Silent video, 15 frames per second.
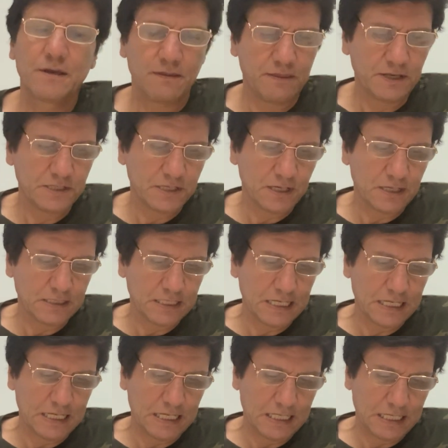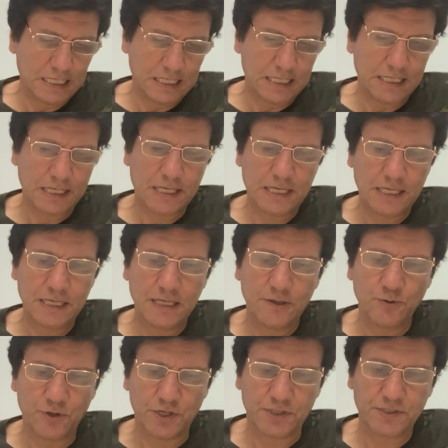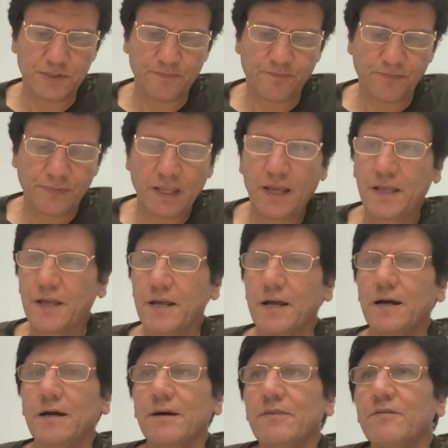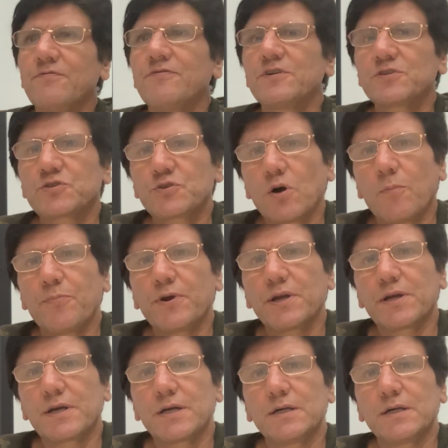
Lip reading: These are the key words. The first topic